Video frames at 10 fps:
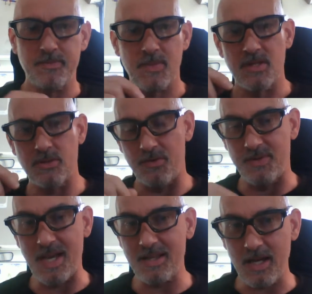So if
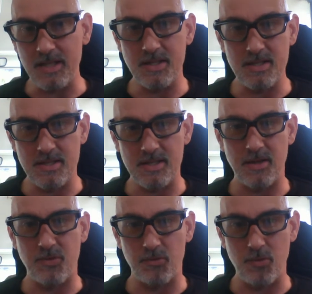that guy doesn't
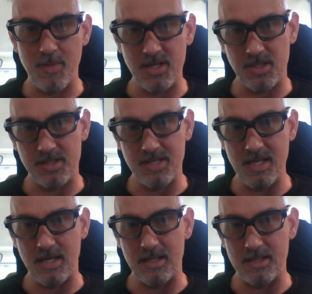suffer from
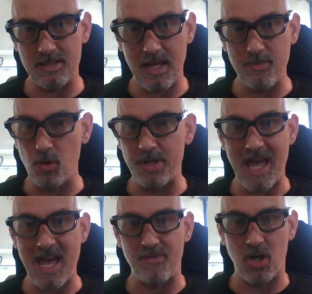HSD and he's able to
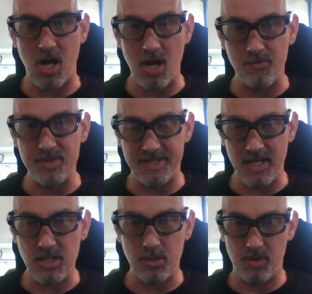have a
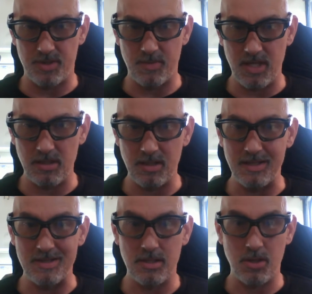conversation with me
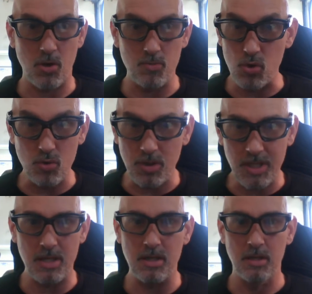that is
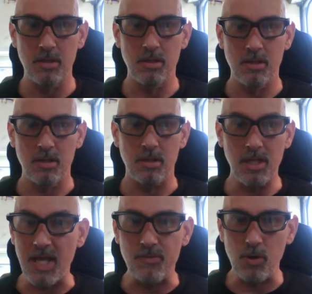community
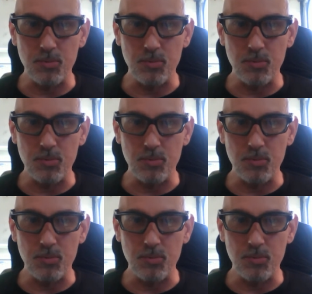level